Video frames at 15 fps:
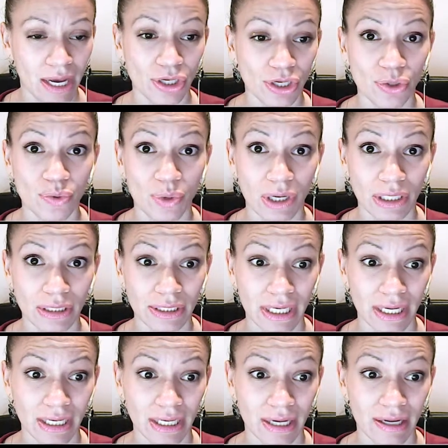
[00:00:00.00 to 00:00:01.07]
You want to
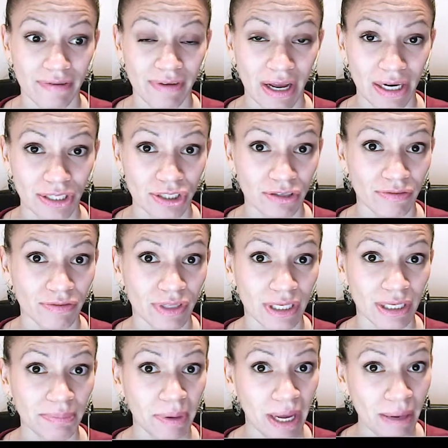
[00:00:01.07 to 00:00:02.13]
take advantage of
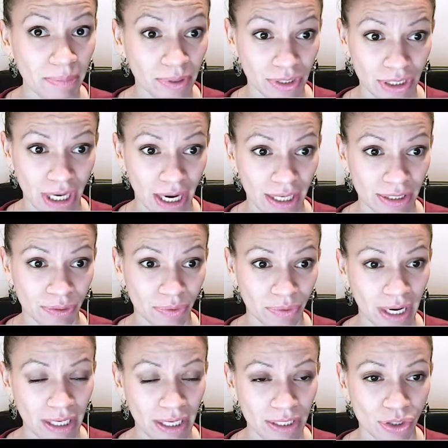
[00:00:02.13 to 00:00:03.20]
the paper size,
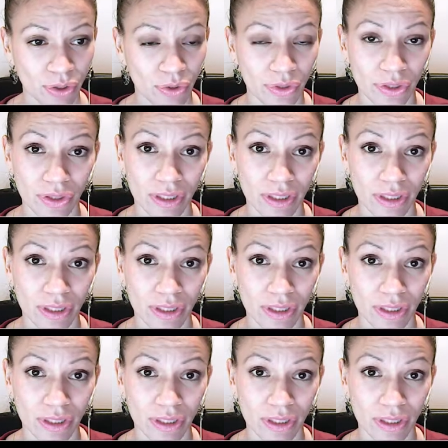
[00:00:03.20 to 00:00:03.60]
right? So